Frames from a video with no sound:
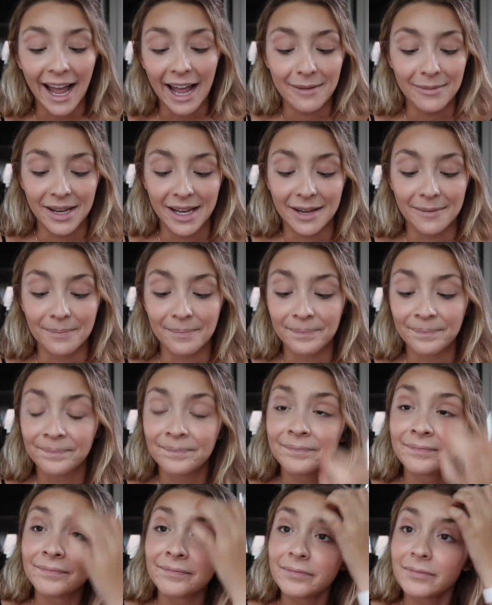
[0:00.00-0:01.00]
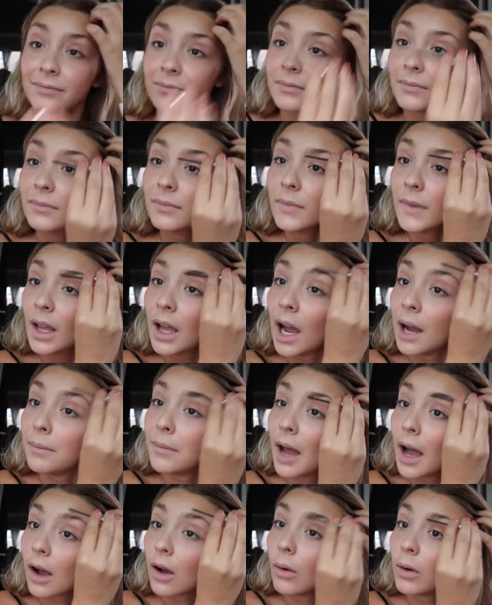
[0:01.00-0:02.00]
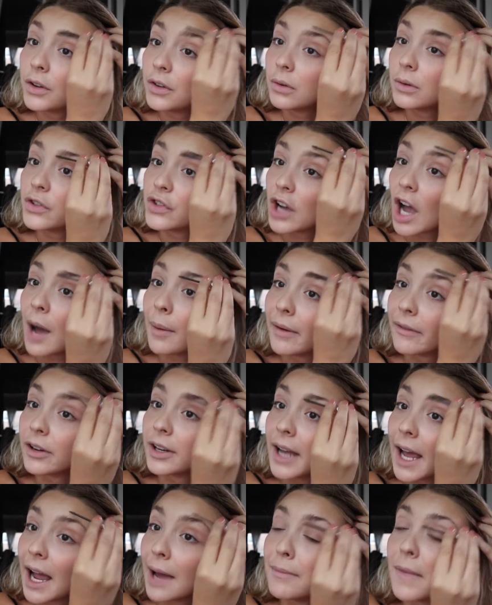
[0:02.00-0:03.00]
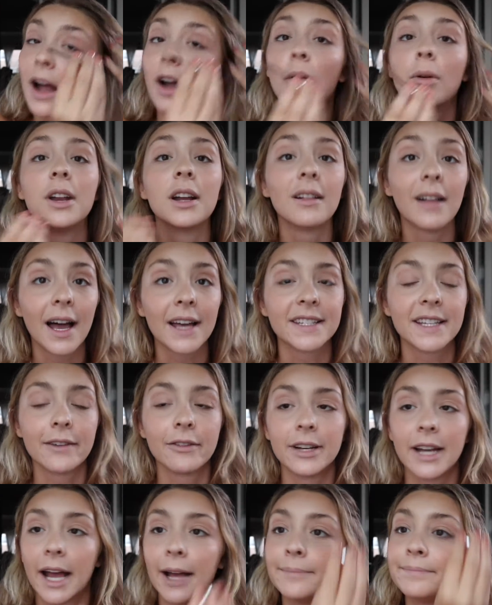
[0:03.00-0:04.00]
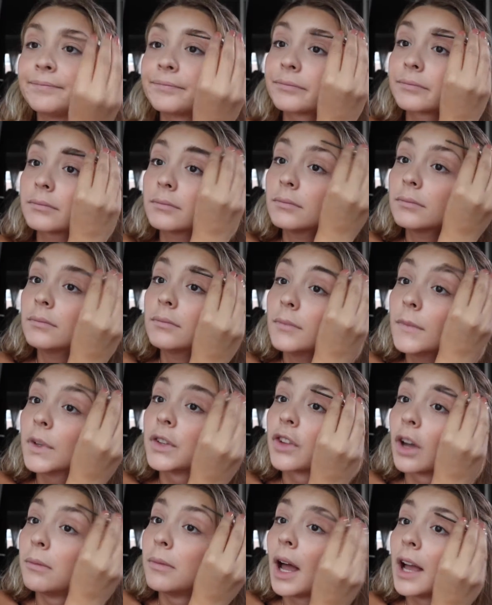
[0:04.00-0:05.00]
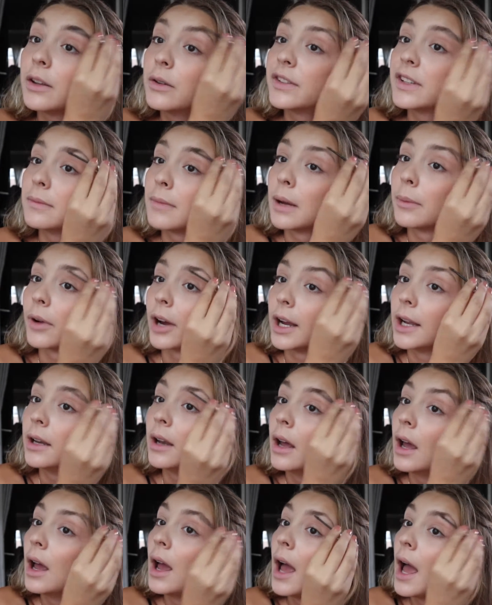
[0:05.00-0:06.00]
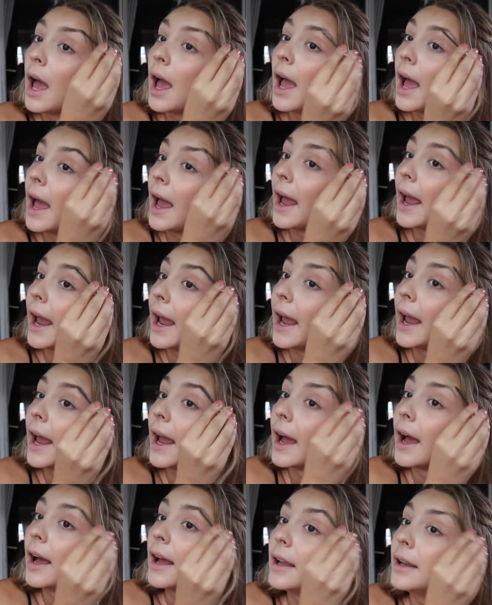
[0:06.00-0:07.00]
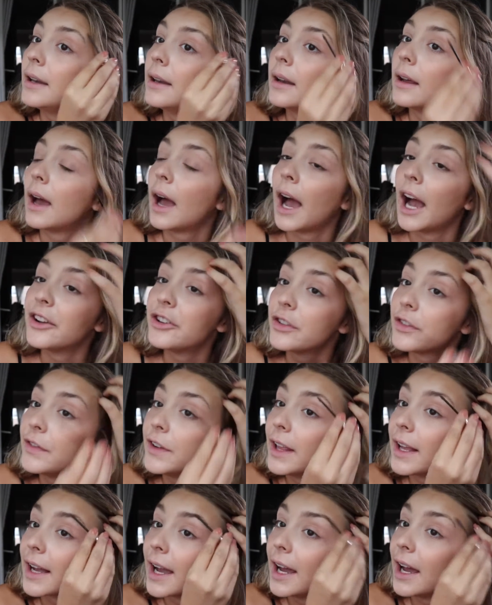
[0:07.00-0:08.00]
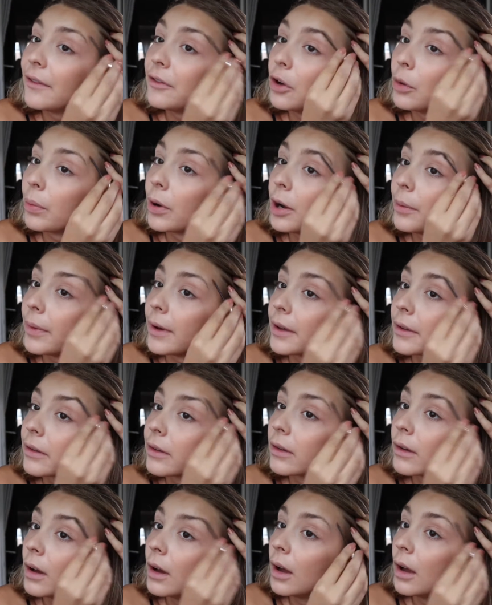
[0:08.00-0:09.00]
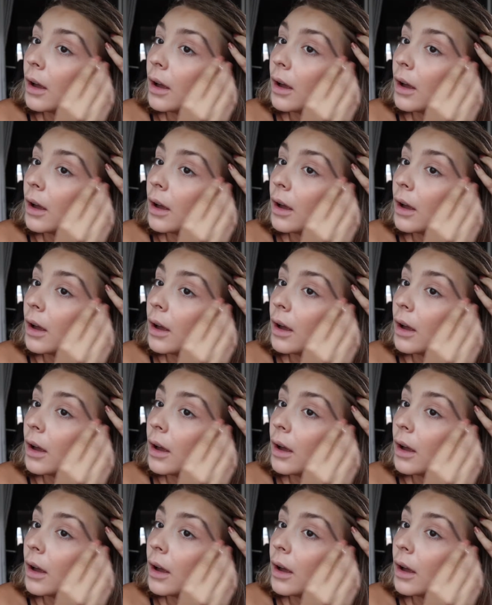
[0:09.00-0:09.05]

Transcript: I mean, I'm not going to a job every day. I'm not going to class every day. So I'm not using my brain. And I just feel like I have no purpose.